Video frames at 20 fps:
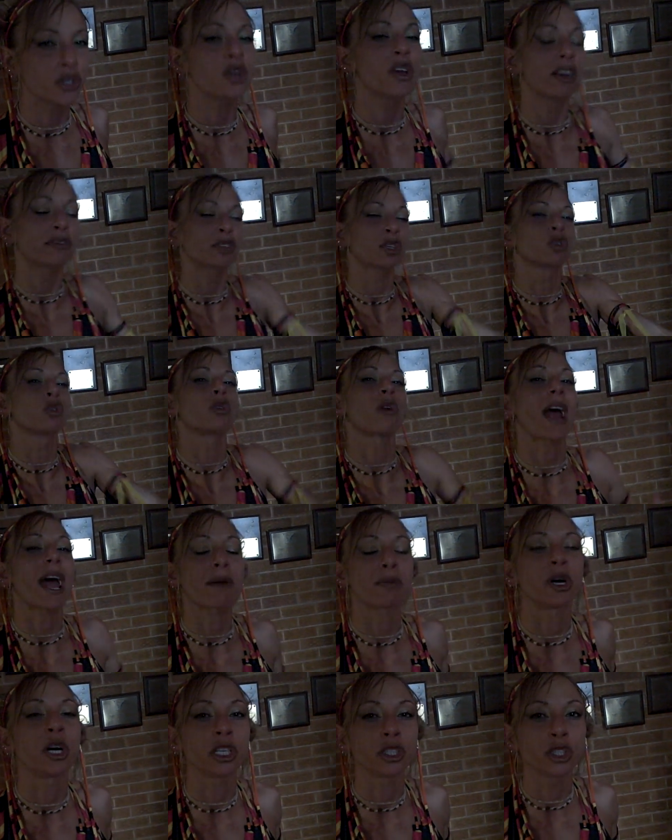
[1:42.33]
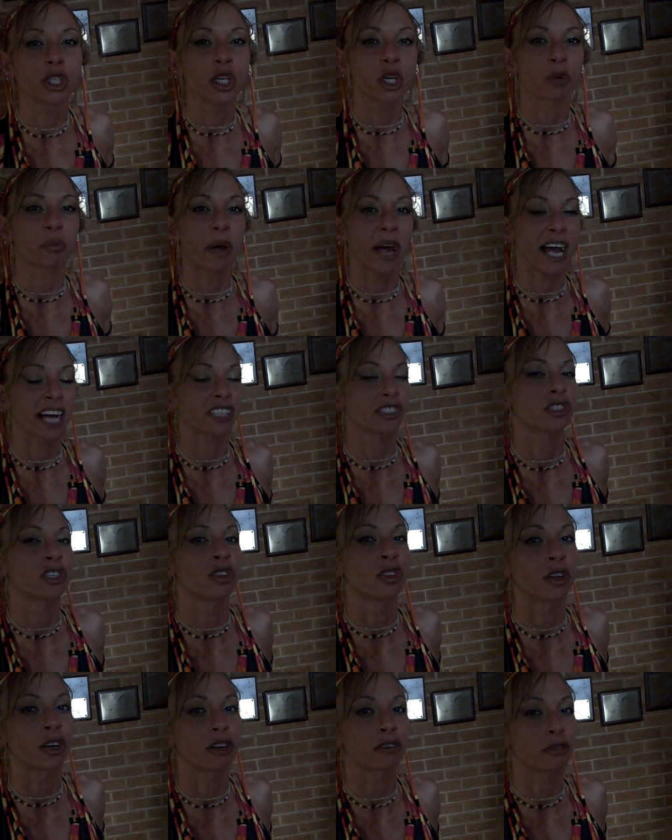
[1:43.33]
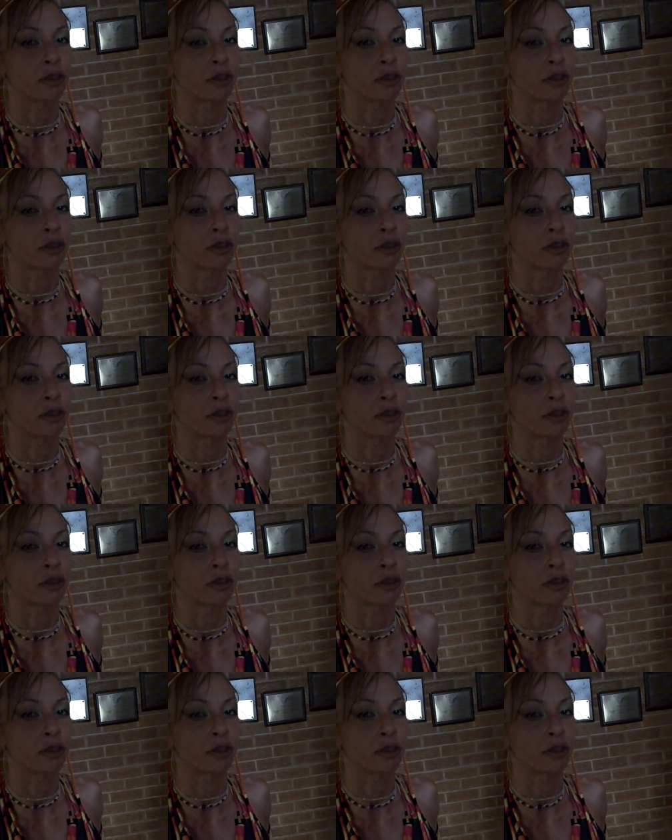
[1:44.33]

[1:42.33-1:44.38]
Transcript: You have to grab onto your past and learn